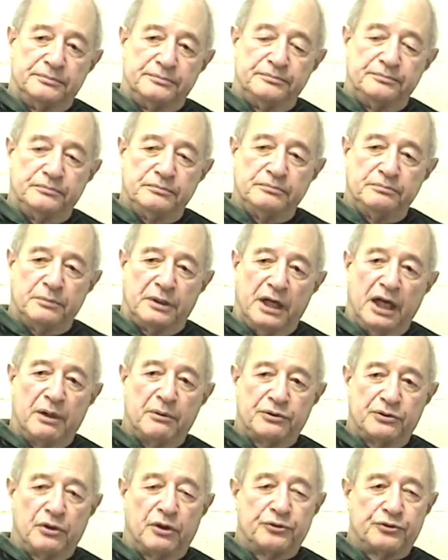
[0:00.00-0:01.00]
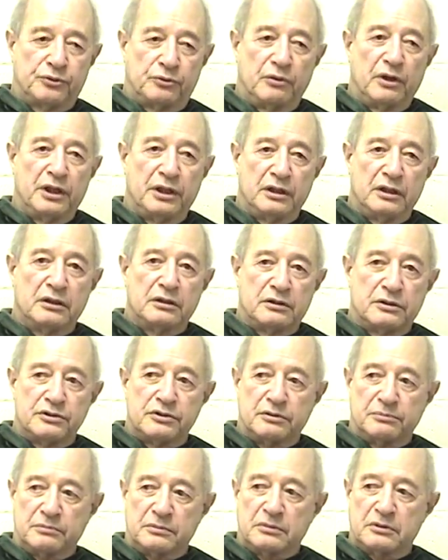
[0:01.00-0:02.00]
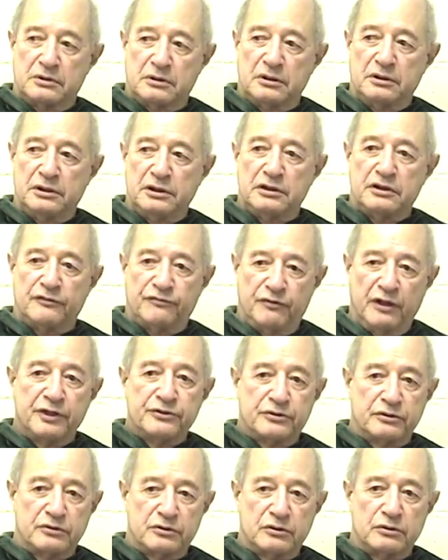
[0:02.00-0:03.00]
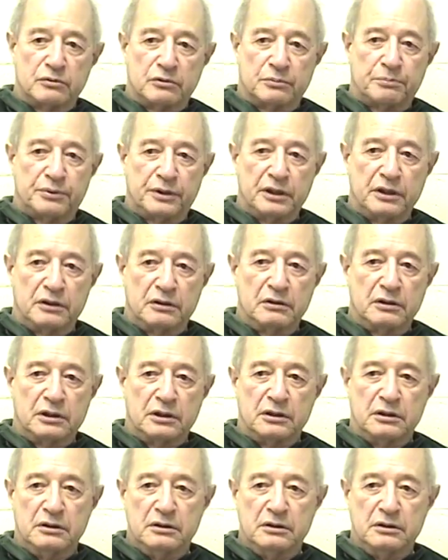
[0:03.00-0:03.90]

Mm-hmm. But I was also running into some collegiate fencers who were pretty good.